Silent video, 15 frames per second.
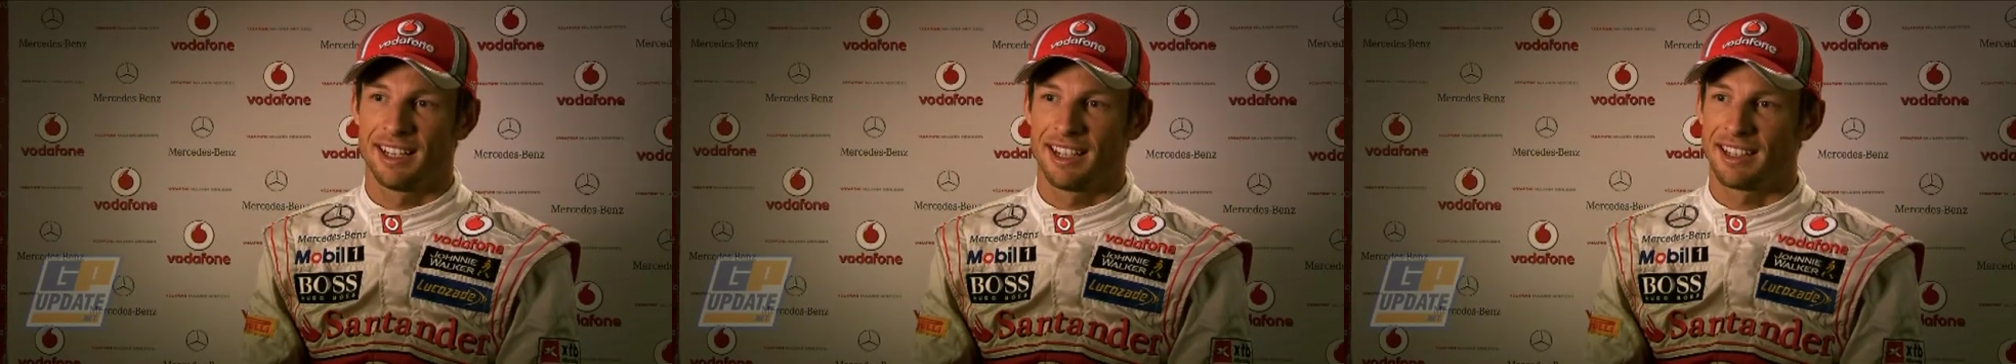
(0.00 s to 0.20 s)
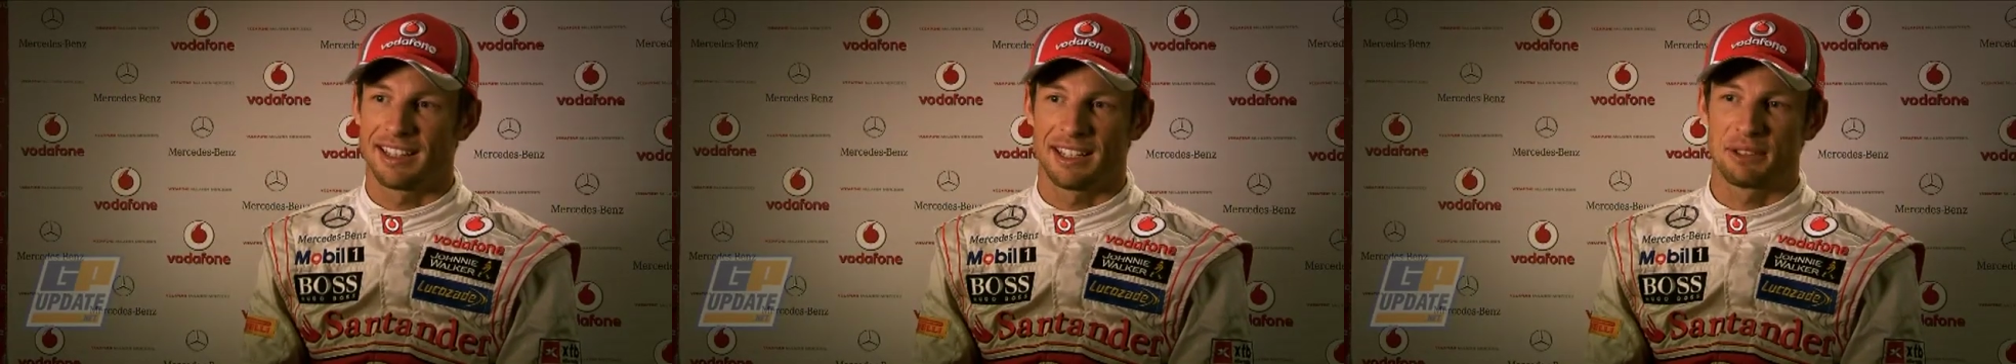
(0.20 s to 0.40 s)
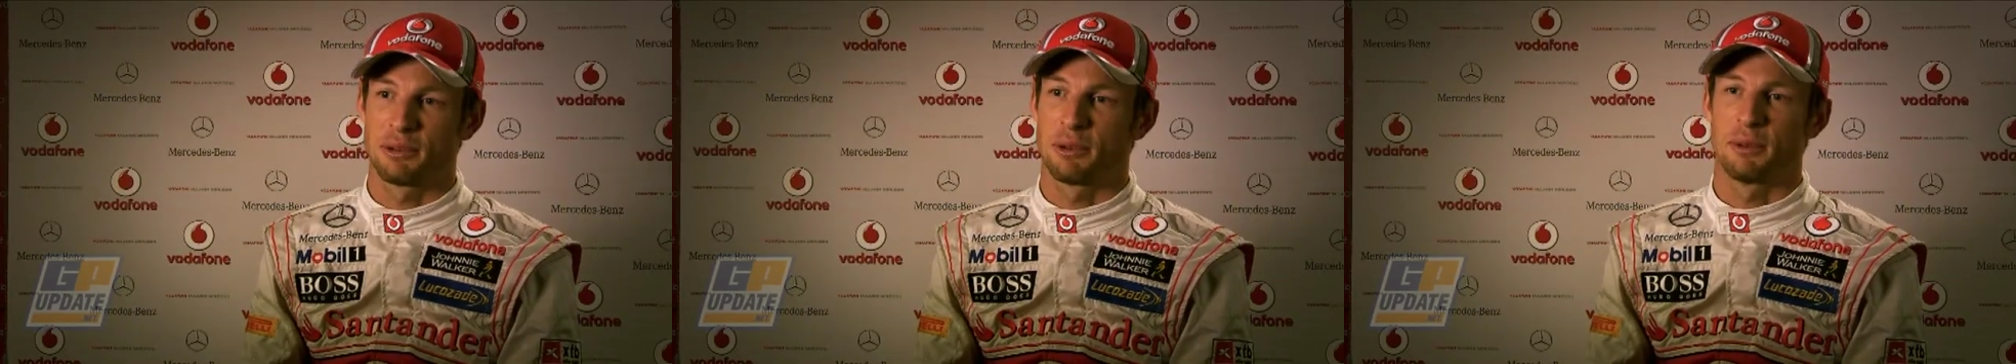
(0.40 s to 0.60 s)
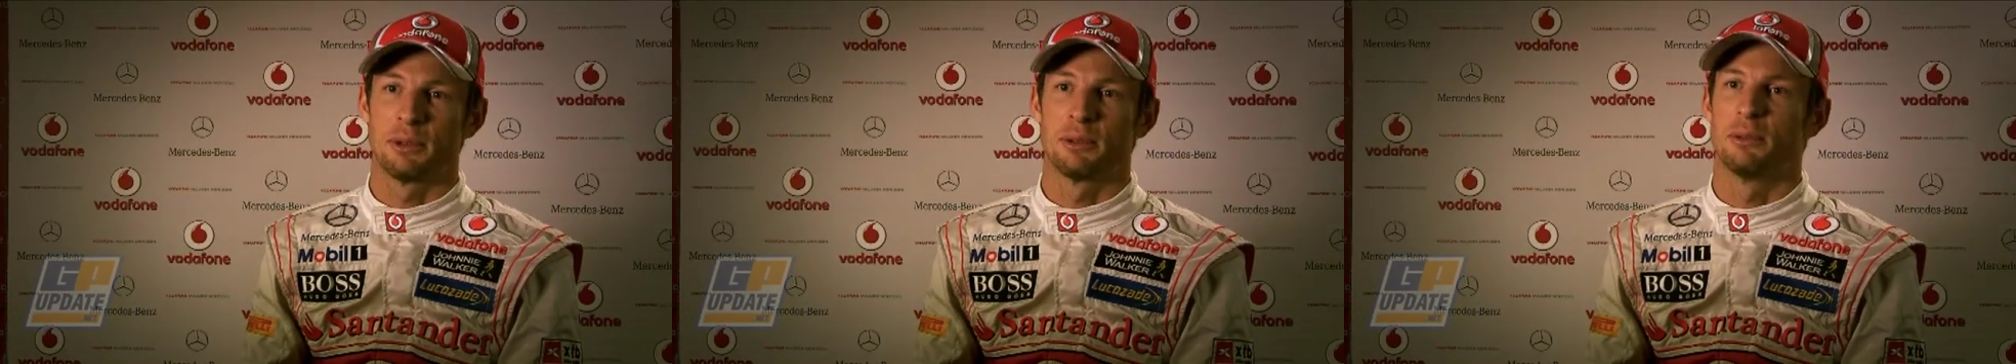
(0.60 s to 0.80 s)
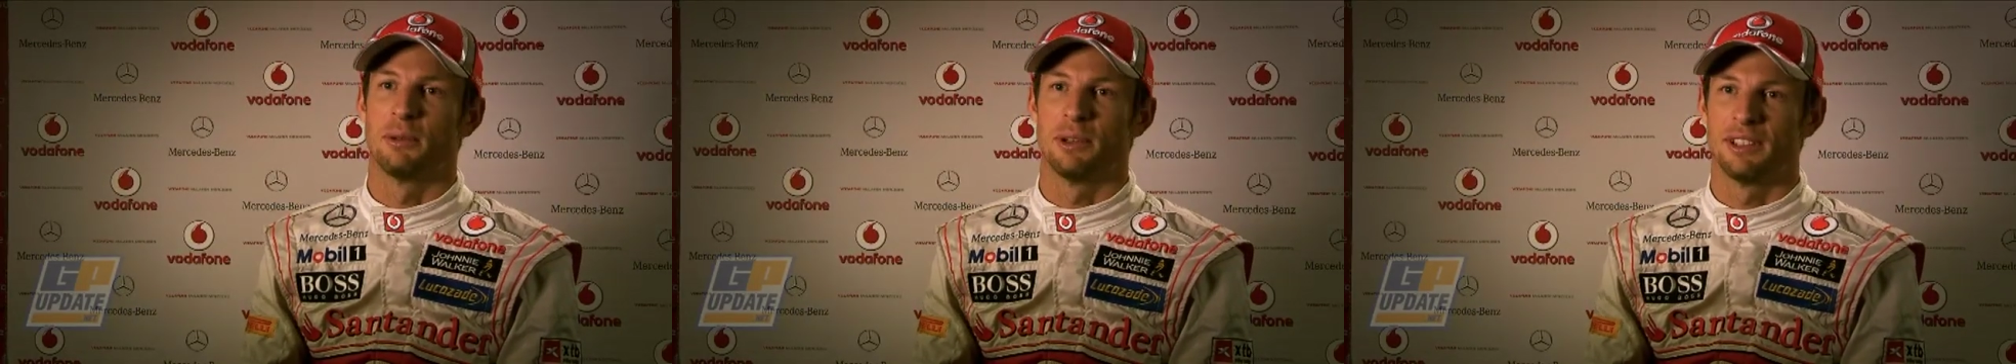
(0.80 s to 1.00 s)
I think that's what we
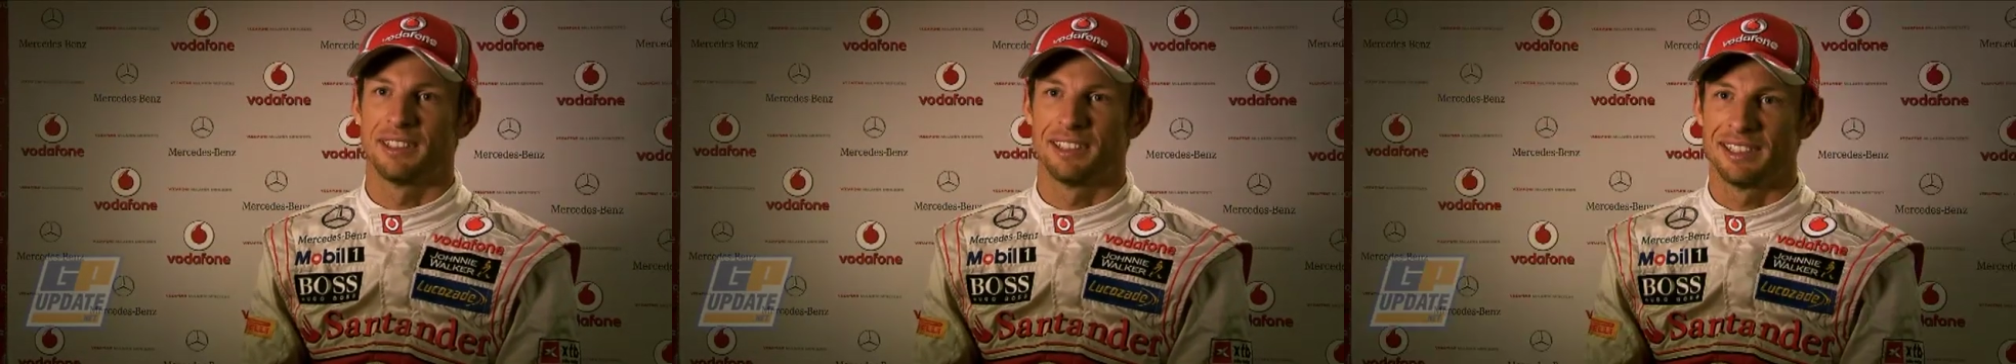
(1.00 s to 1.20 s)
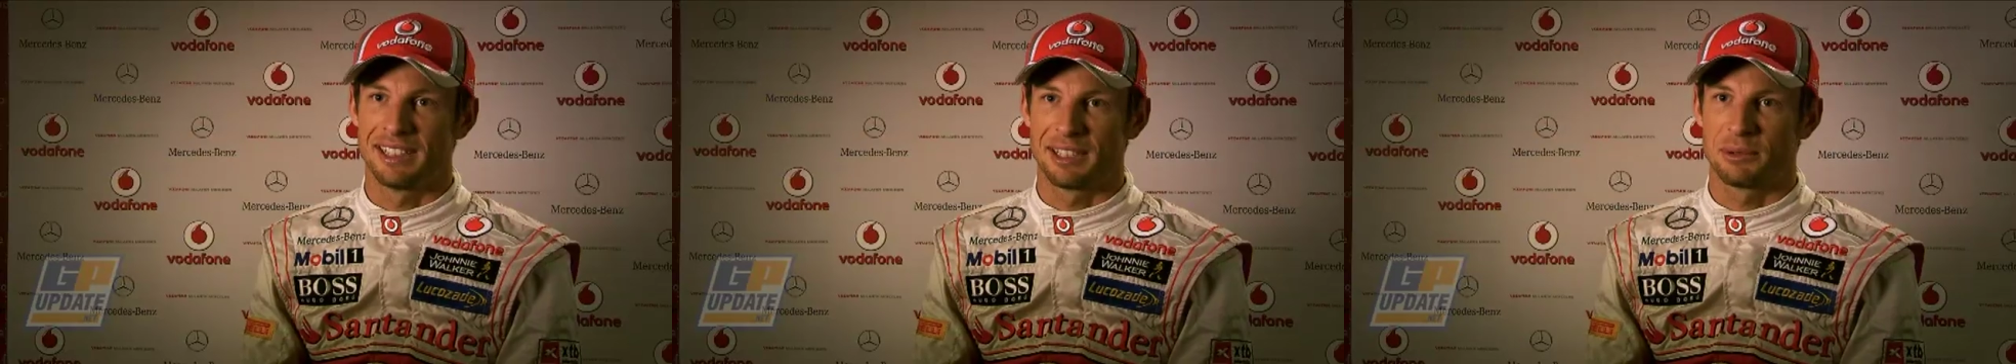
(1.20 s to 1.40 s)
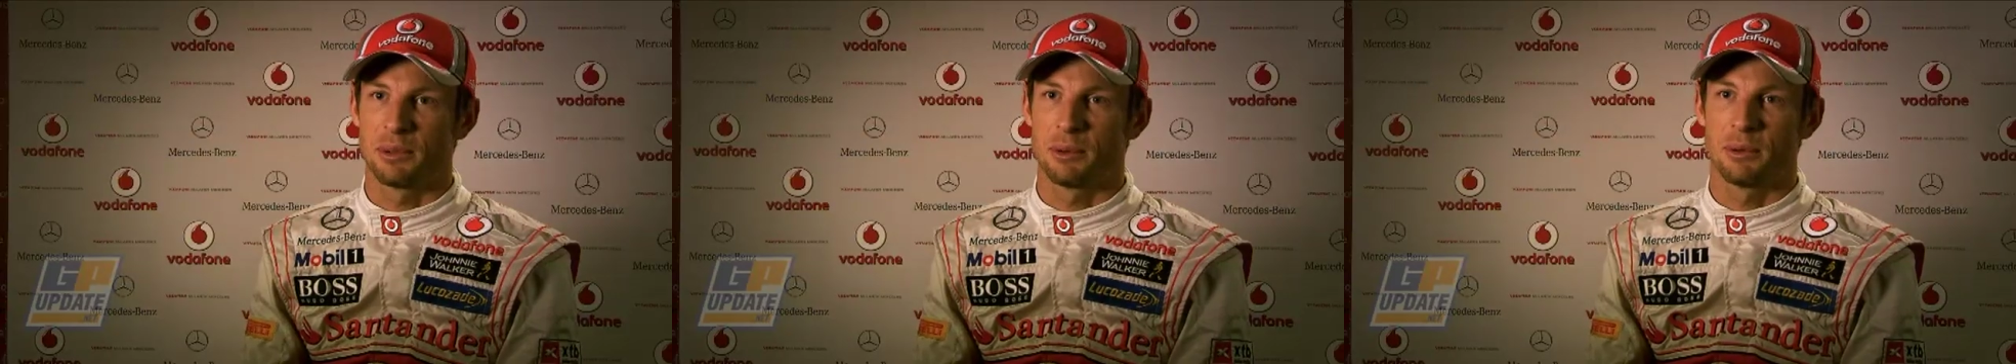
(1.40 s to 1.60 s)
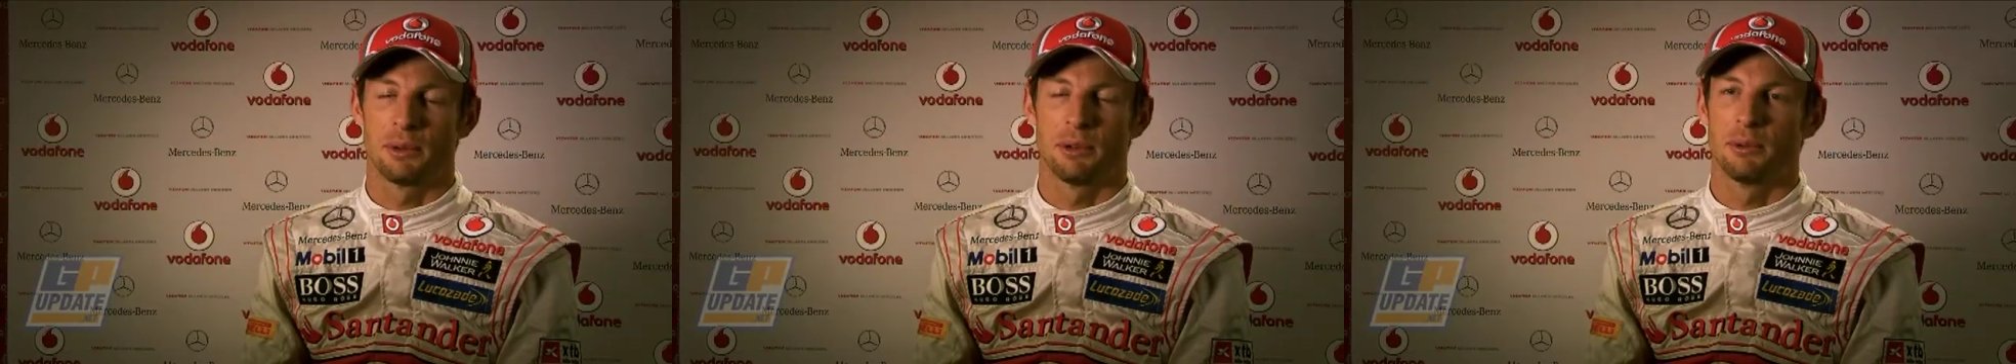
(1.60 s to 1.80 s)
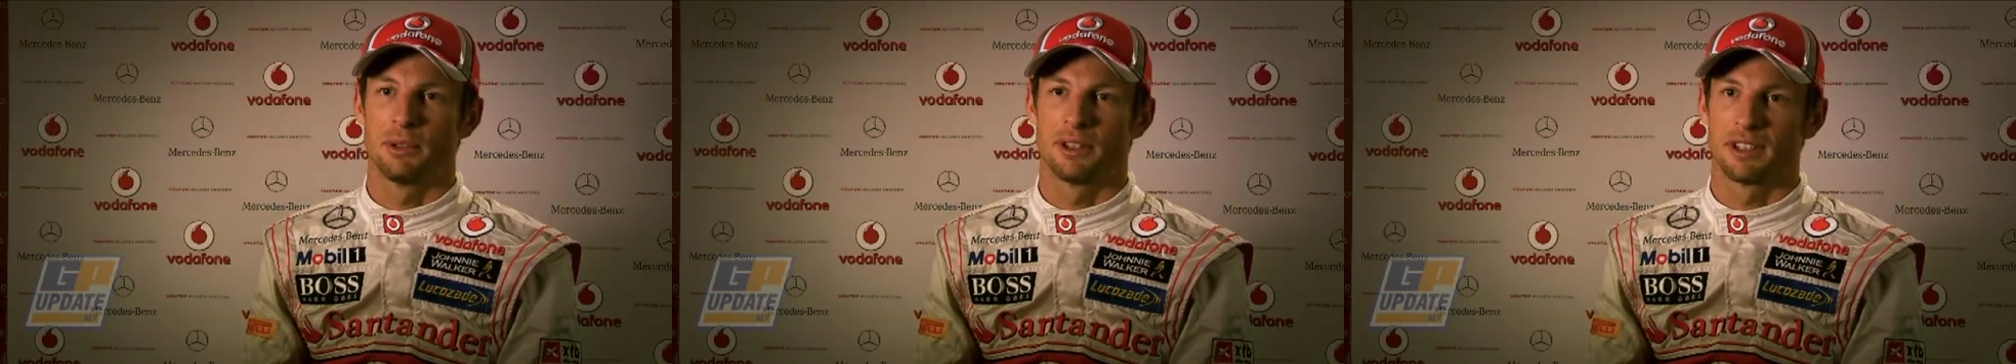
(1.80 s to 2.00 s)
all want, and that's what
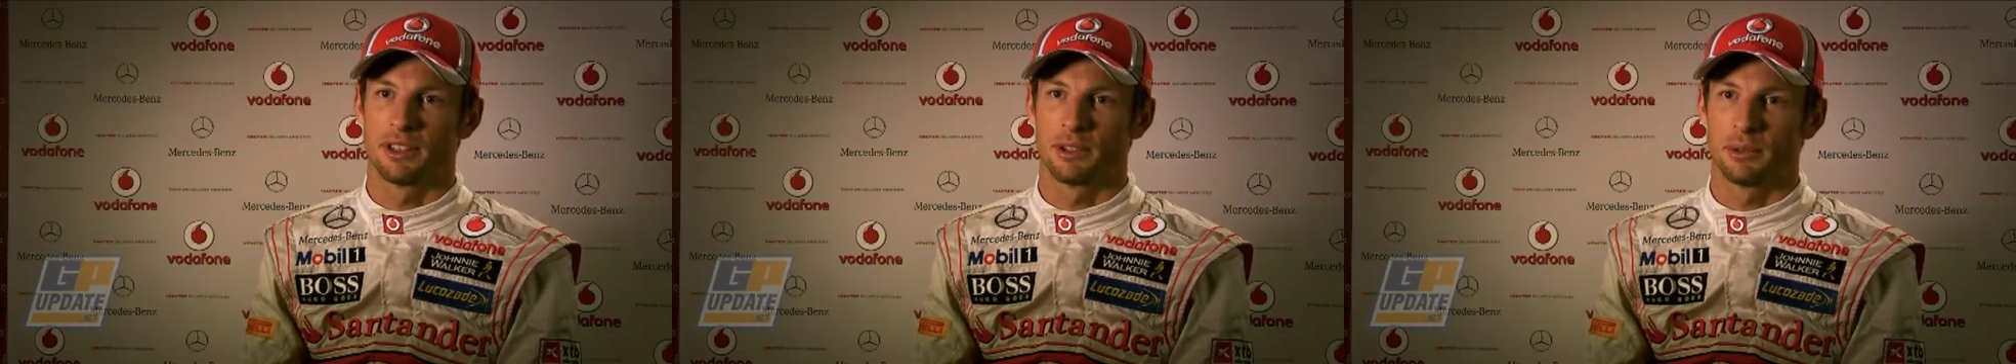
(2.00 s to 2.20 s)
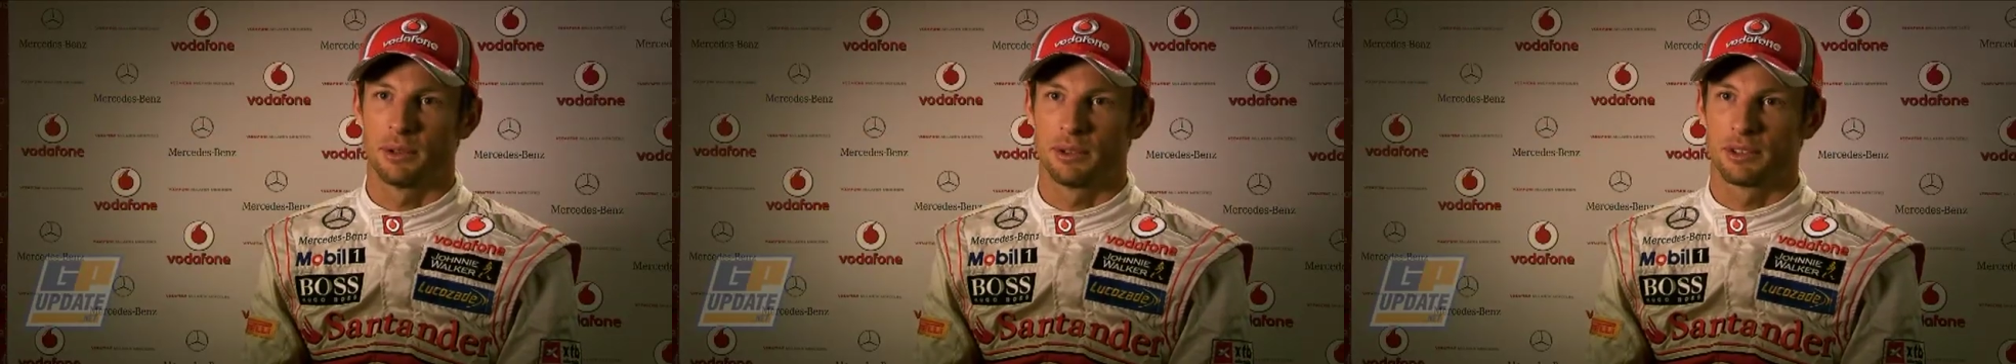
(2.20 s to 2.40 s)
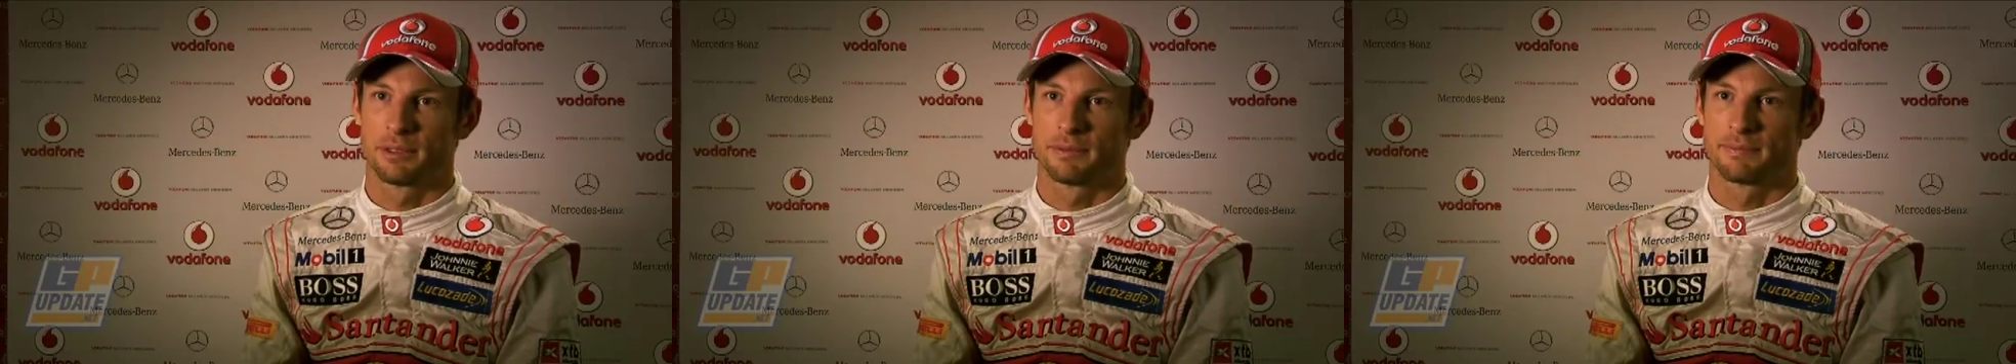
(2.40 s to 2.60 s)
we're all working towards.